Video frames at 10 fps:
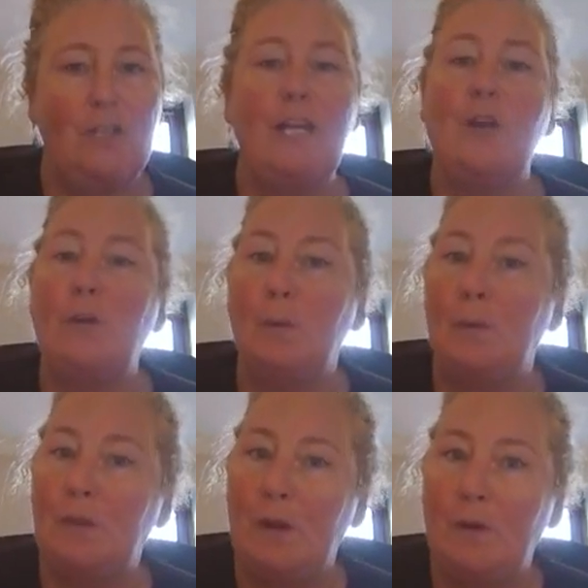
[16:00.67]
They don't know
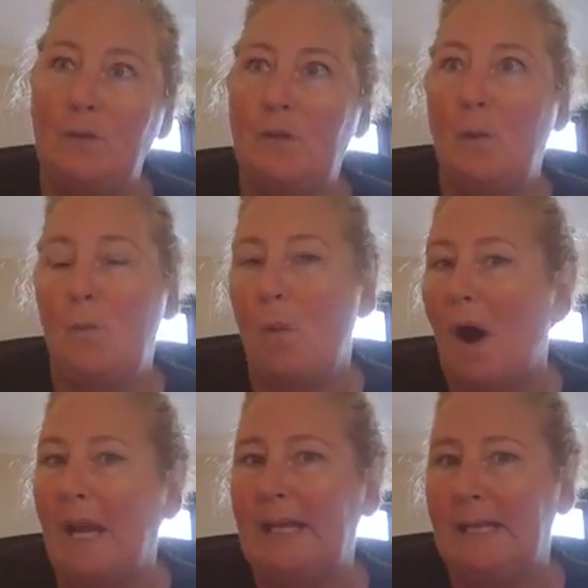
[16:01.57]
what their
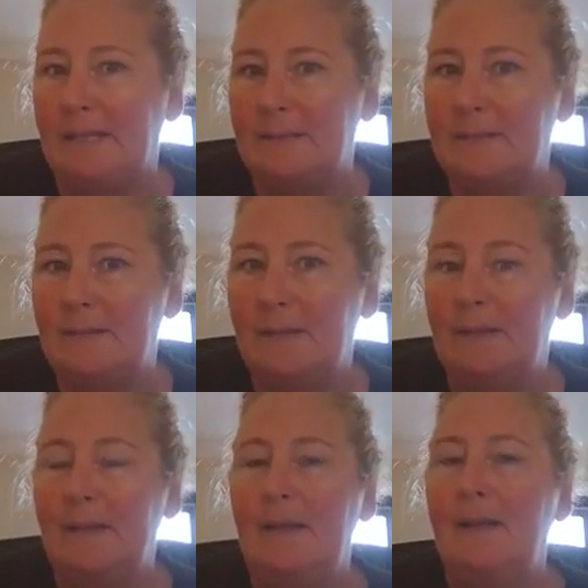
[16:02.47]
why is.
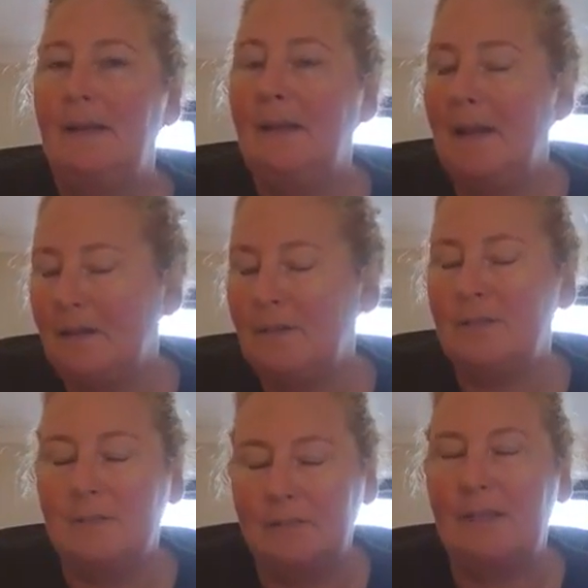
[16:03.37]
Get
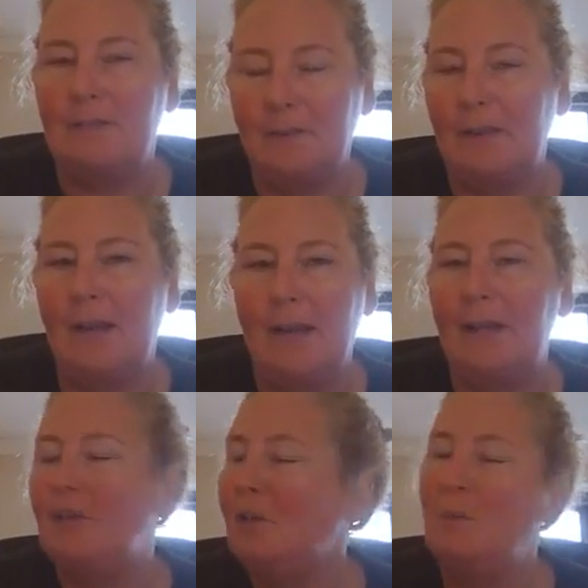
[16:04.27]
crystal clear on that,
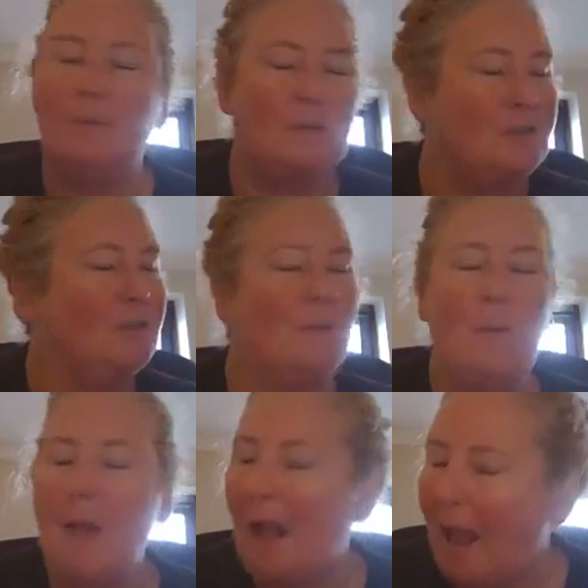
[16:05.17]
and you will
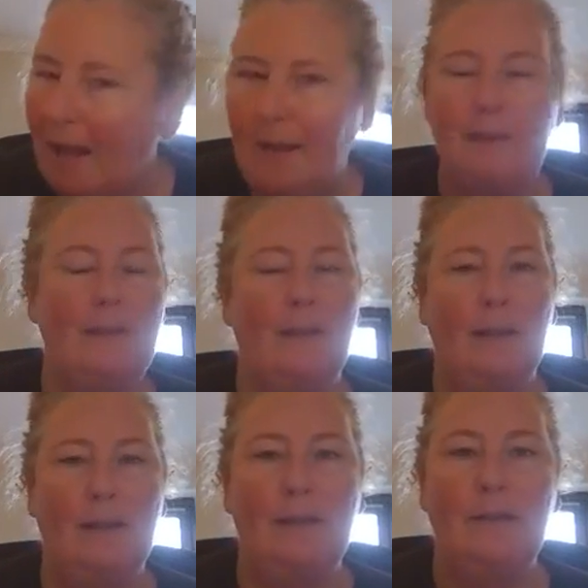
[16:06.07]
do
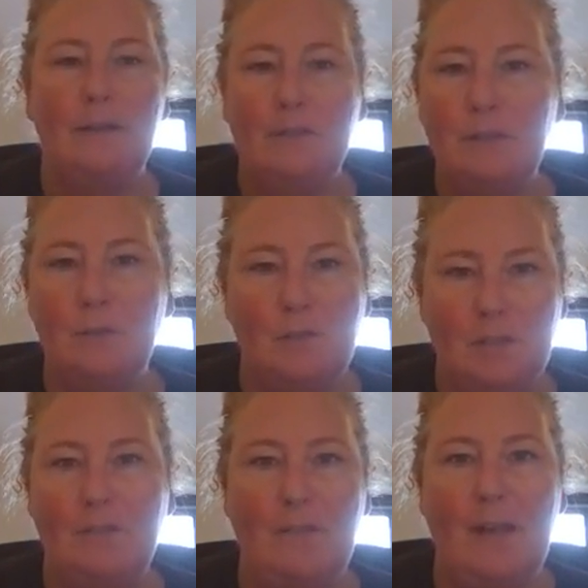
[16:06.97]
anything to
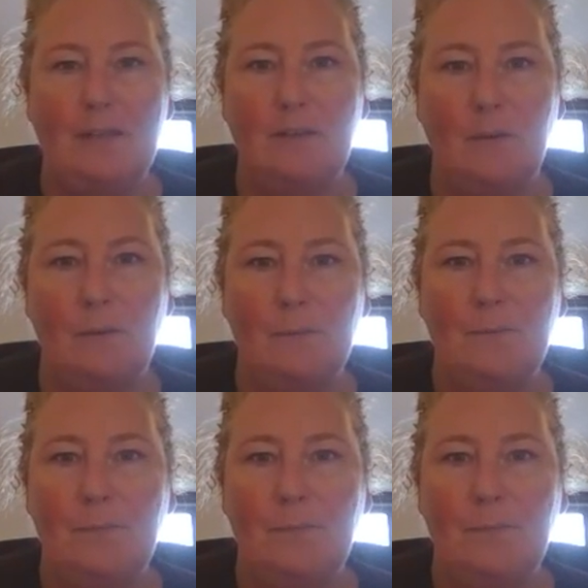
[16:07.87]
achieve that goal.